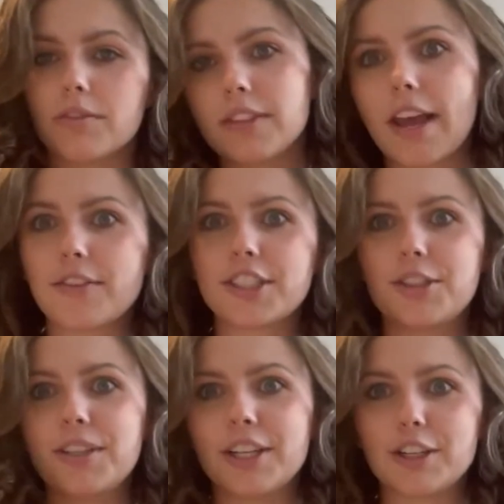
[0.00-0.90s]
every 2
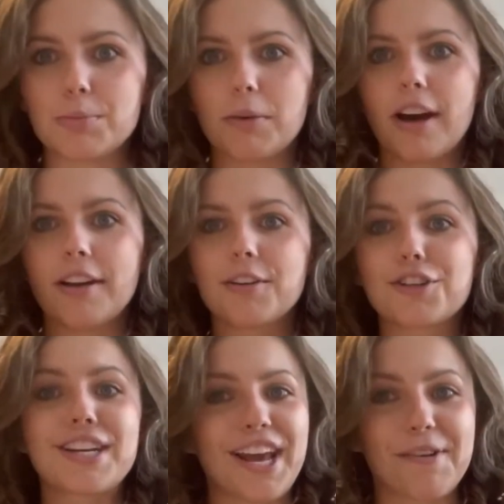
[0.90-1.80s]
years, but
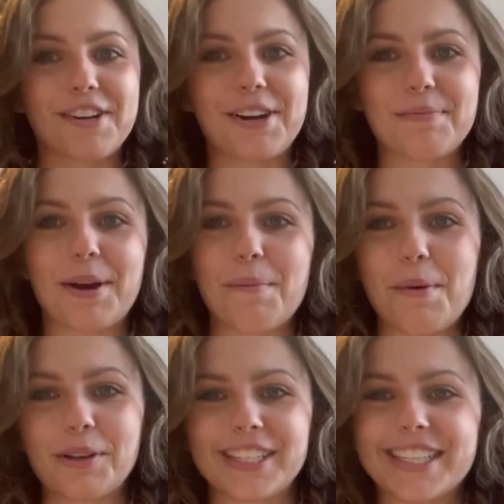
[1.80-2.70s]
today we're talking about
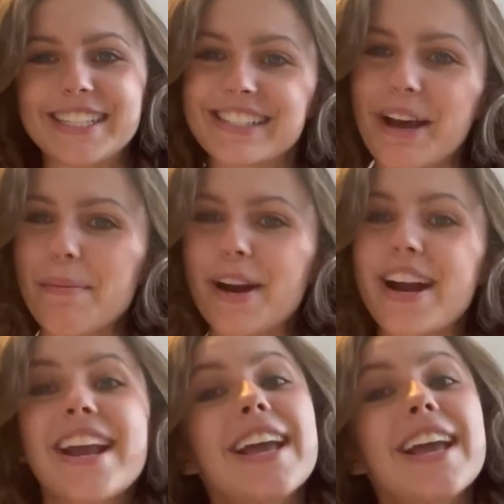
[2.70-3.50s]
mostly the summer,